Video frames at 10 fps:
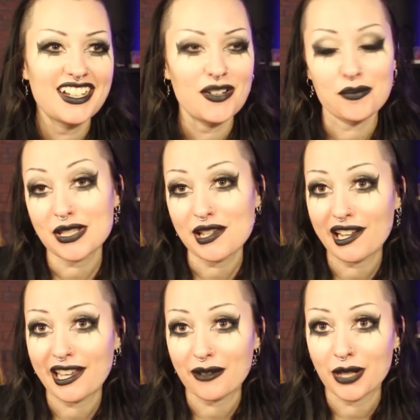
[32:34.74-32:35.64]
Mostly
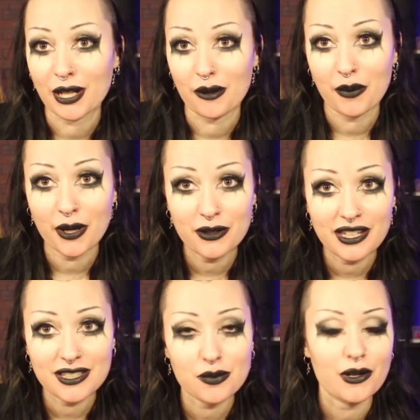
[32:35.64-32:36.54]
collect My Little
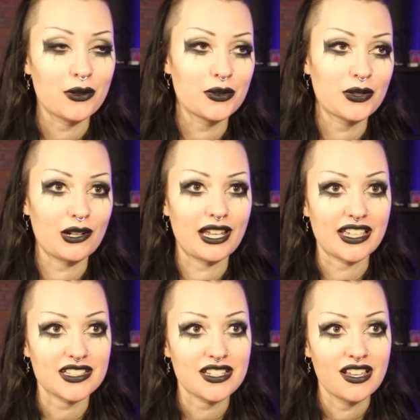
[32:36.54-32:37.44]
Ponies, but I also
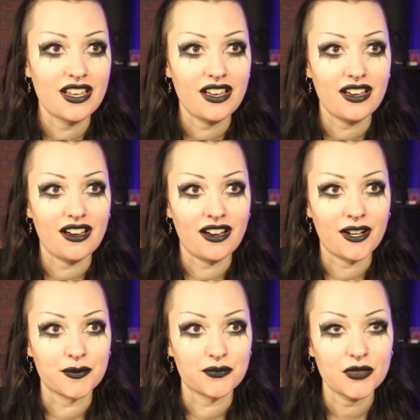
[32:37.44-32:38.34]
collect
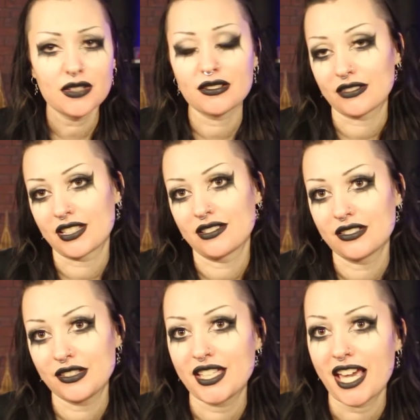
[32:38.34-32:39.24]

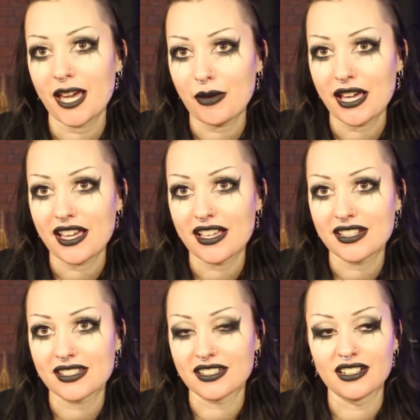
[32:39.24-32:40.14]
Care
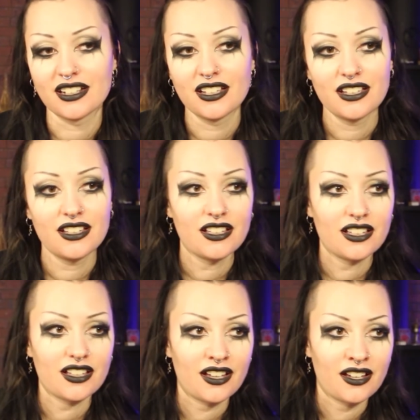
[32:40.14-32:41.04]
Bears, and
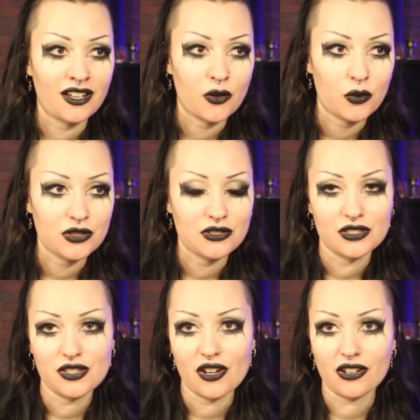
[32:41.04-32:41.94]
I wanted
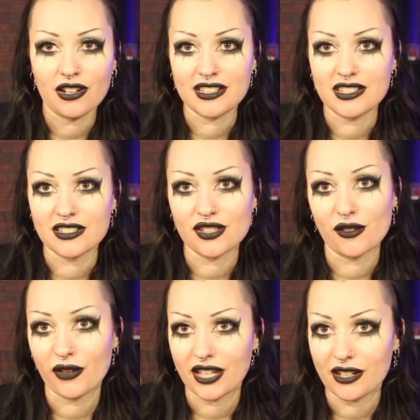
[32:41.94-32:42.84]
to start collecting
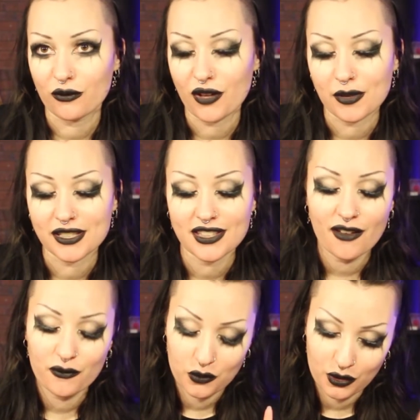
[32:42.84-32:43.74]
Sylvanian families. I
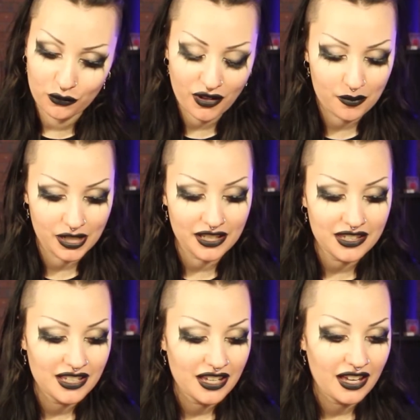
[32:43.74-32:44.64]
have one family,
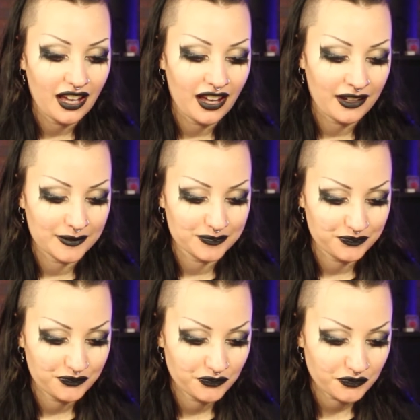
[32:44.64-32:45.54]

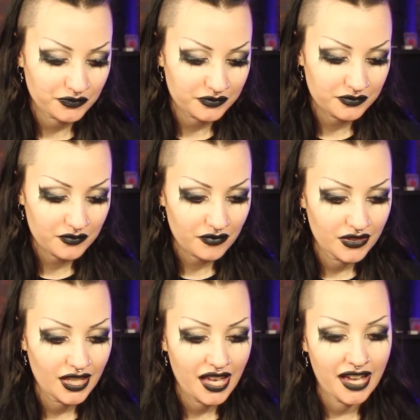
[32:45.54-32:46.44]

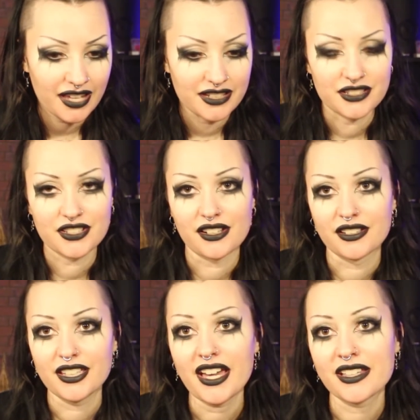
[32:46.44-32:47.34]
and
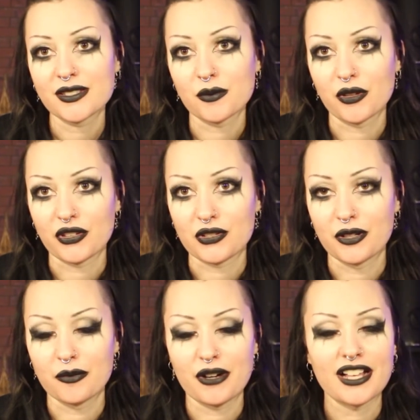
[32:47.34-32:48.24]
some other
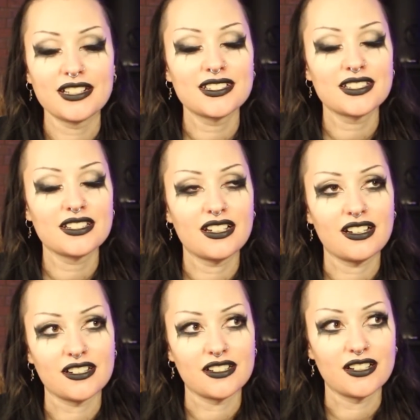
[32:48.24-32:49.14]
toy brands.
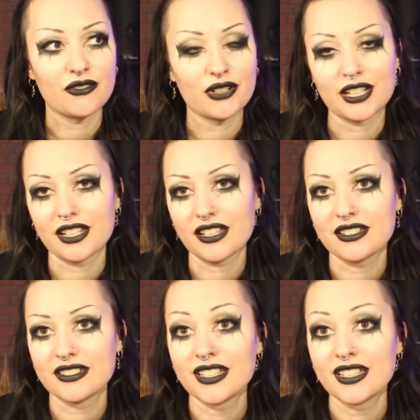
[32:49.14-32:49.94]
I really